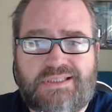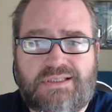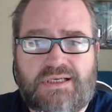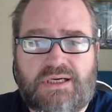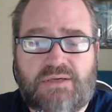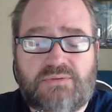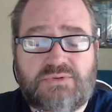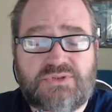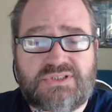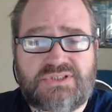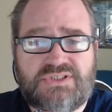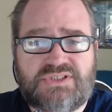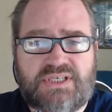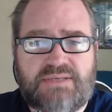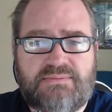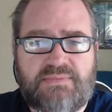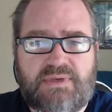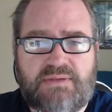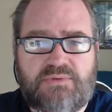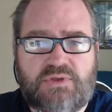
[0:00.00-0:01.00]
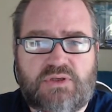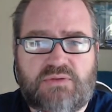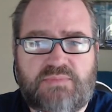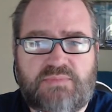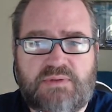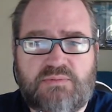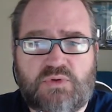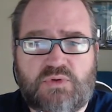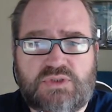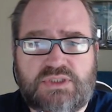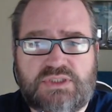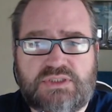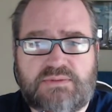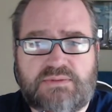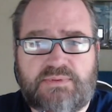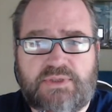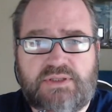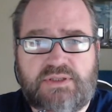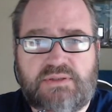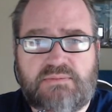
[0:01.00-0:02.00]
I was going to say maybe you can be more
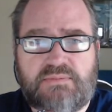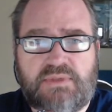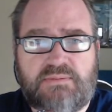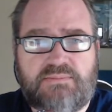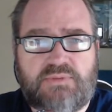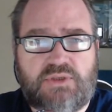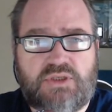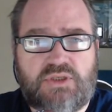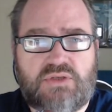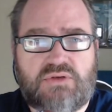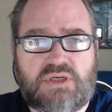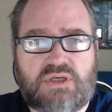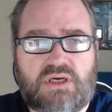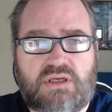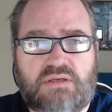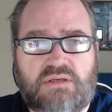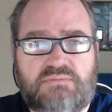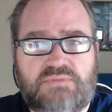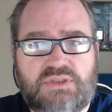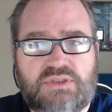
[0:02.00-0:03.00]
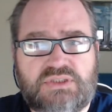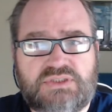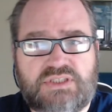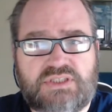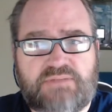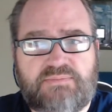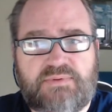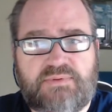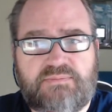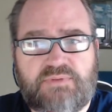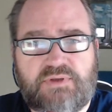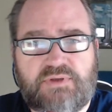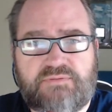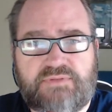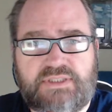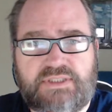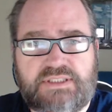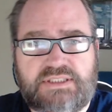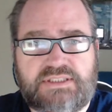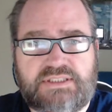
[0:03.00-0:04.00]
disciplined than me, but you can't because I've been
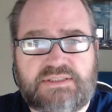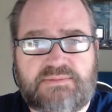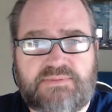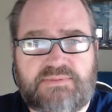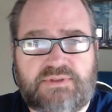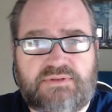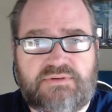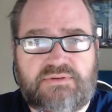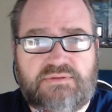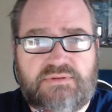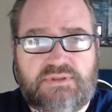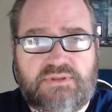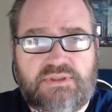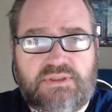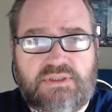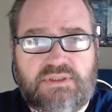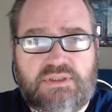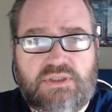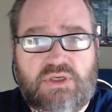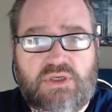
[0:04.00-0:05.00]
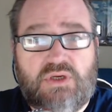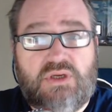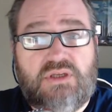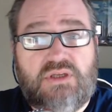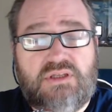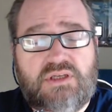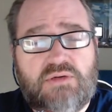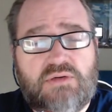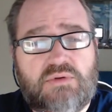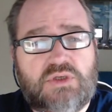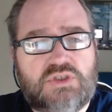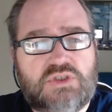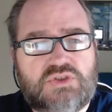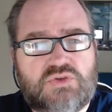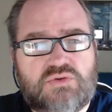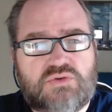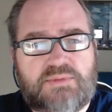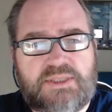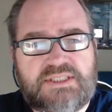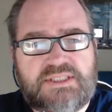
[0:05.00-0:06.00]
perfectly disciplined. You know what? Let's
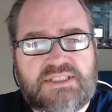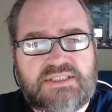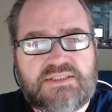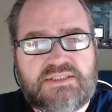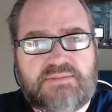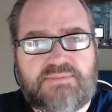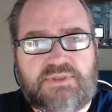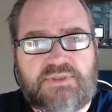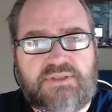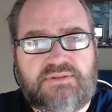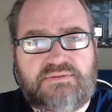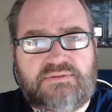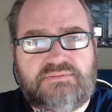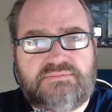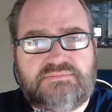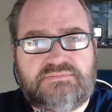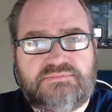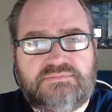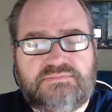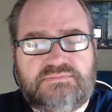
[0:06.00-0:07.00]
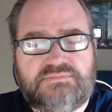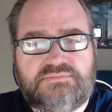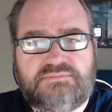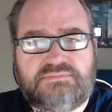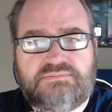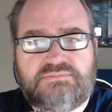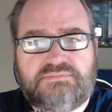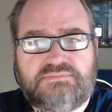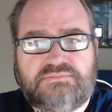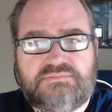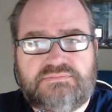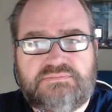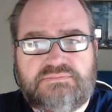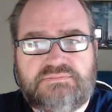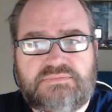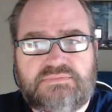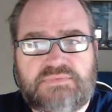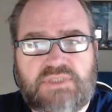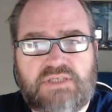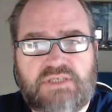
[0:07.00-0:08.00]
talk about discipline.
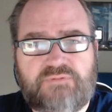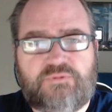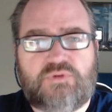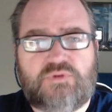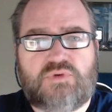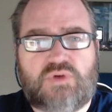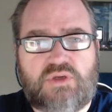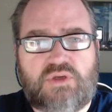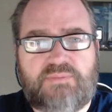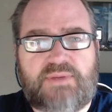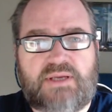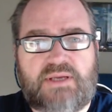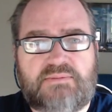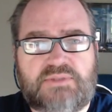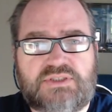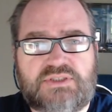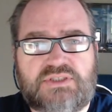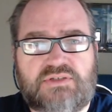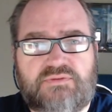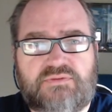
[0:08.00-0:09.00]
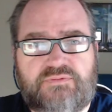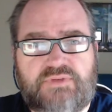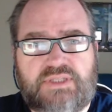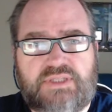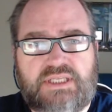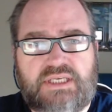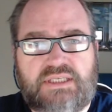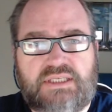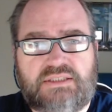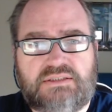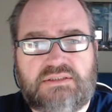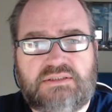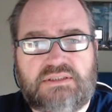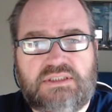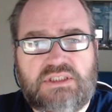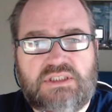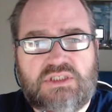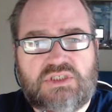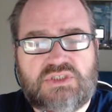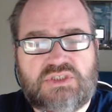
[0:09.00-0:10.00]
I feel good about myself for that.
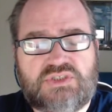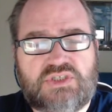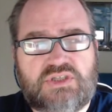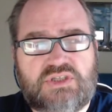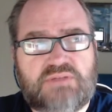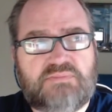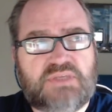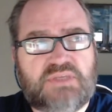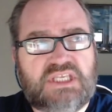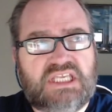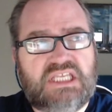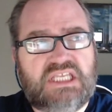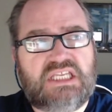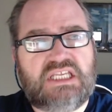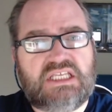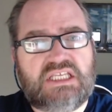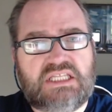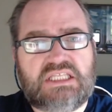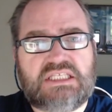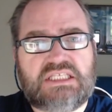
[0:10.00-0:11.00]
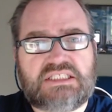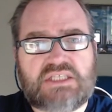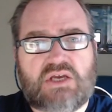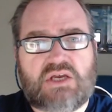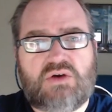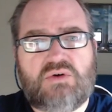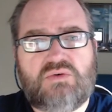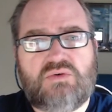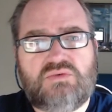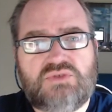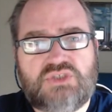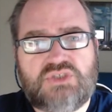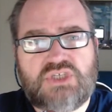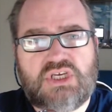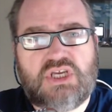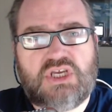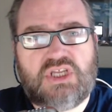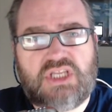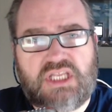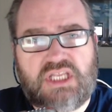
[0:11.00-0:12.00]
Because at the beginning of this whole
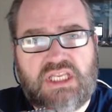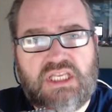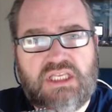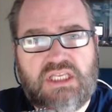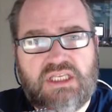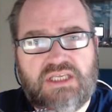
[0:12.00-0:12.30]
journey,